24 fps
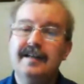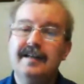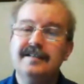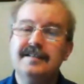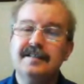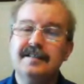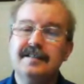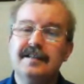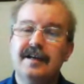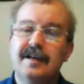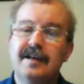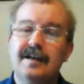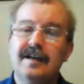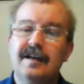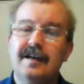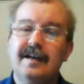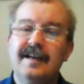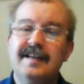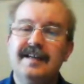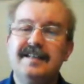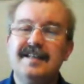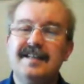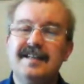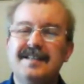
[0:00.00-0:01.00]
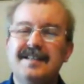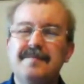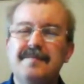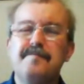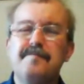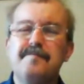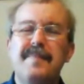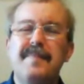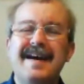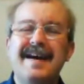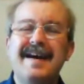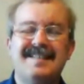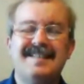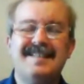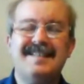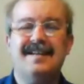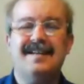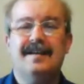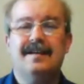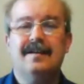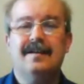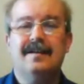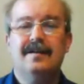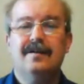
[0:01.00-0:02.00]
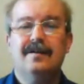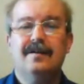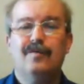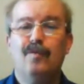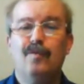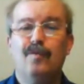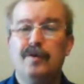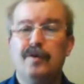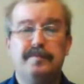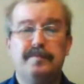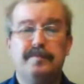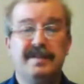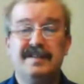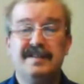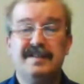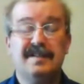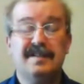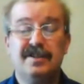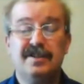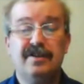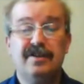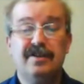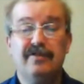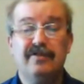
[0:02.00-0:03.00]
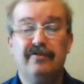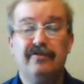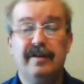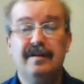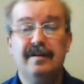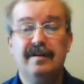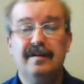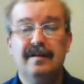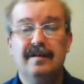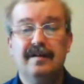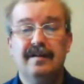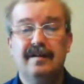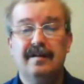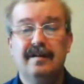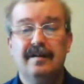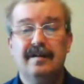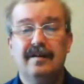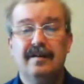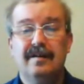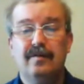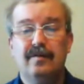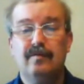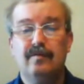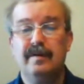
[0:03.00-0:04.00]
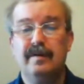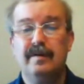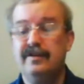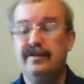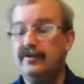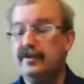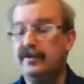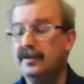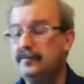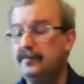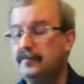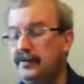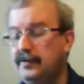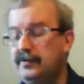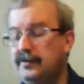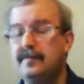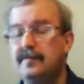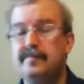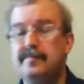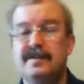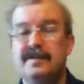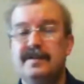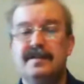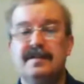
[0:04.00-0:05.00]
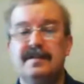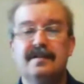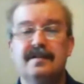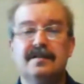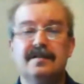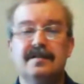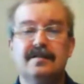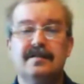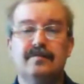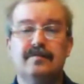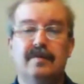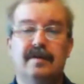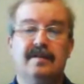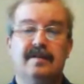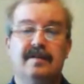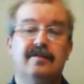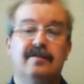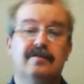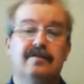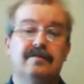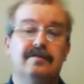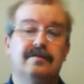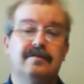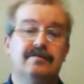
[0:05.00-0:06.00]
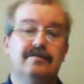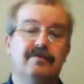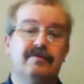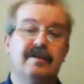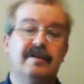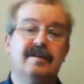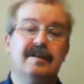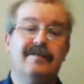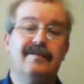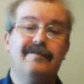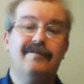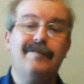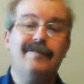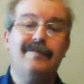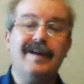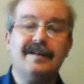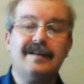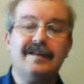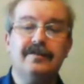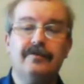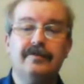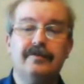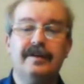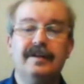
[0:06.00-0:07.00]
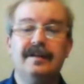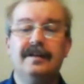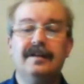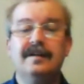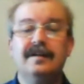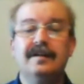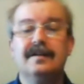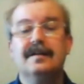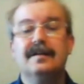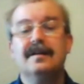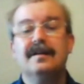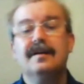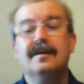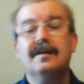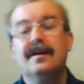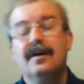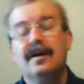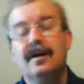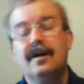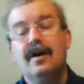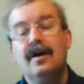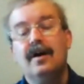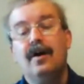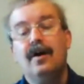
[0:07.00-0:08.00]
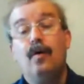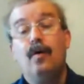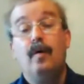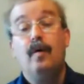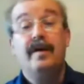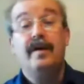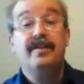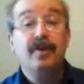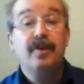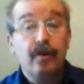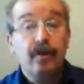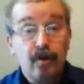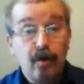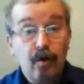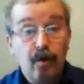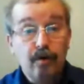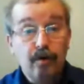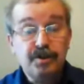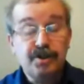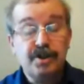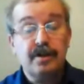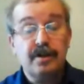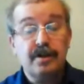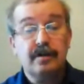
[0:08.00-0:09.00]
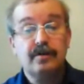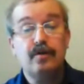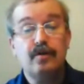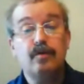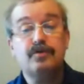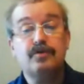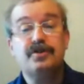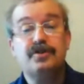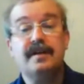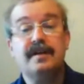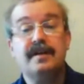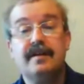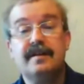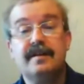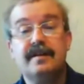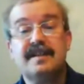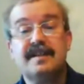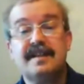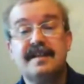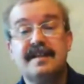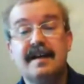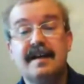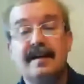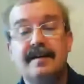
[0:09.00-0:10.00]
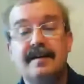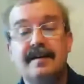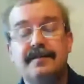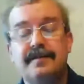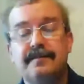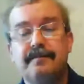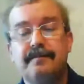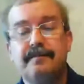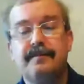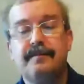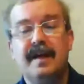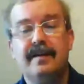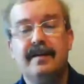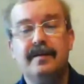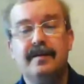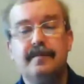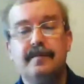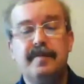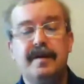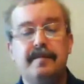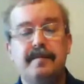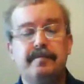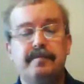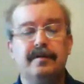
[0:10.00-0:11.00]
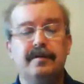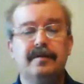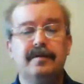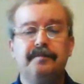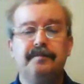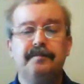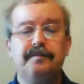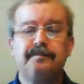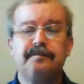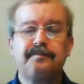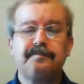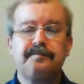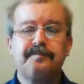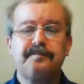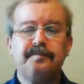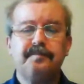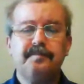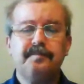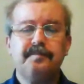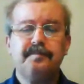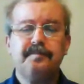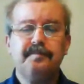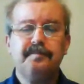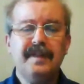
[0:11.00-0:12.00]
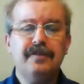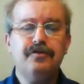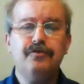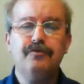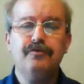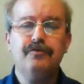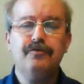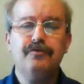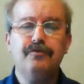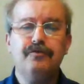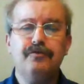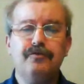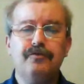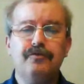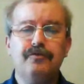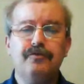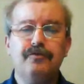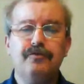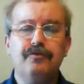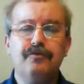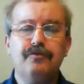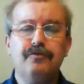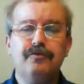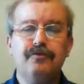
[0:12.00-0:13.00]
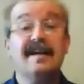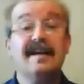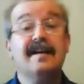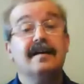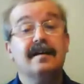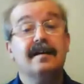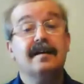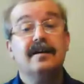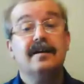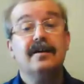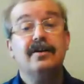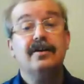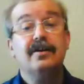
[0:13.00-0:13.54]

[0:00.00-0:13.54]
And it doesn't matter what business you're in, whether you're in the beauty business, whether you're running a factory, whether you're a coach, coaching other staff, other people to run their own business,